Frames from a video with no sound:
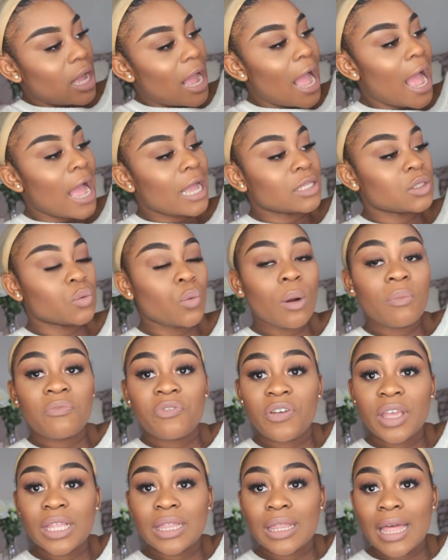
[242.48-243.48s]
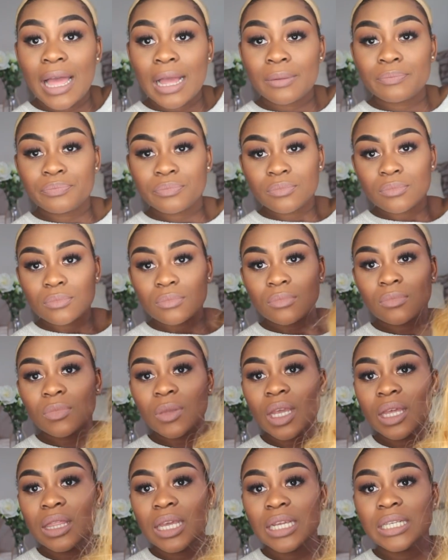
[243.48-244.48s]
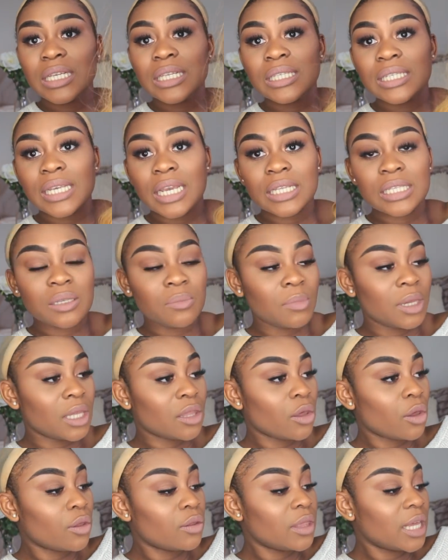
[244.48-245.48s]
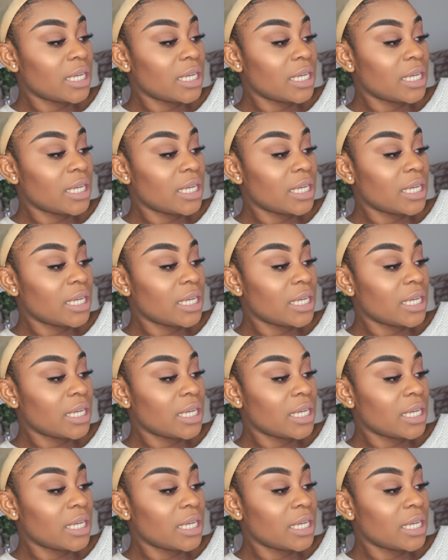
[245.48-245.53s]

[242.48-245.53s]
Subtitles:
And one thing that they did say to me though,